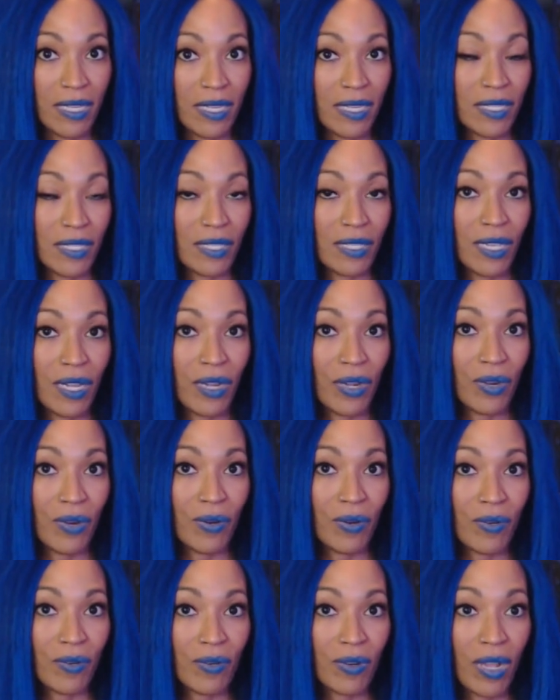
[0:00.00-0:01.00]

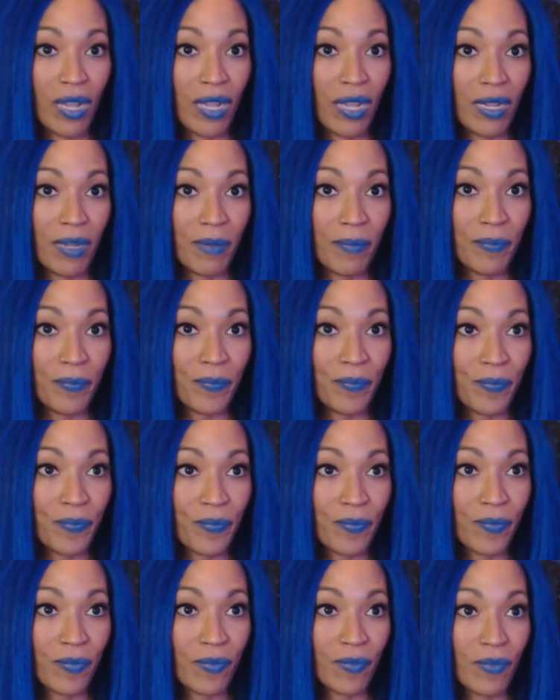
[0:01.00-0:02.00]
So,
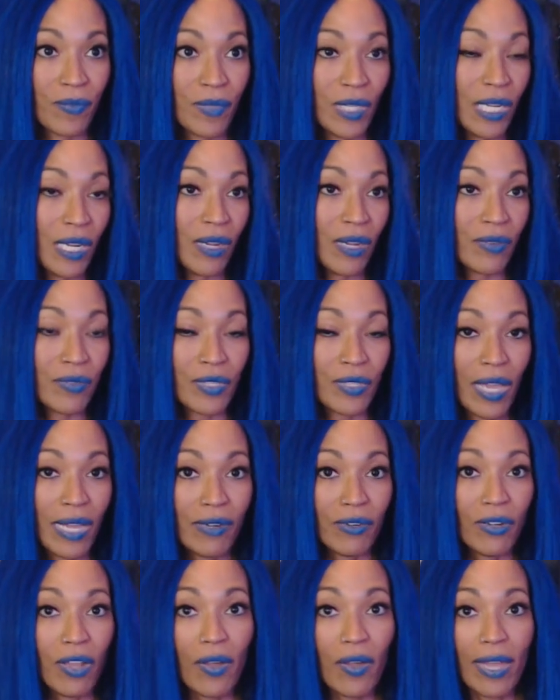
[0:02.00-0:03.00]
you know, so I don't
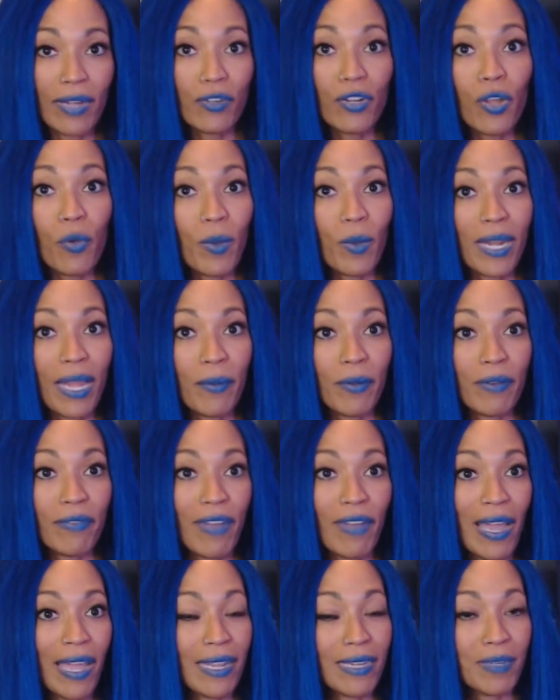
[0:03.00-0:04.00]
know. I don't know what I would
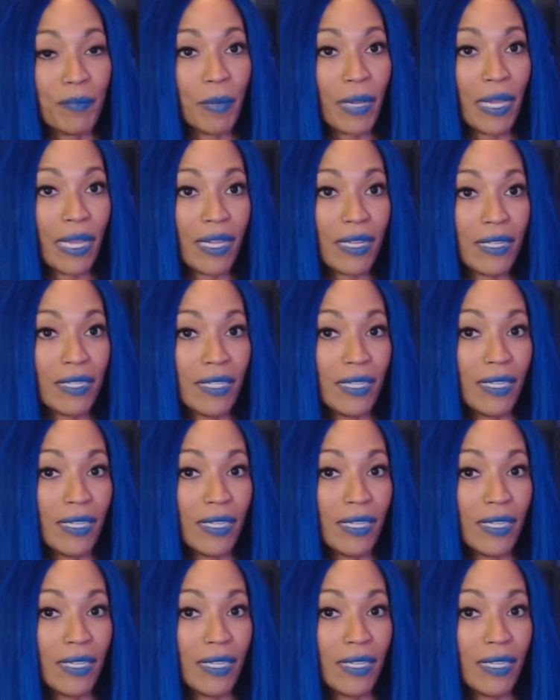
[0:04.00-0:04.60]
find, but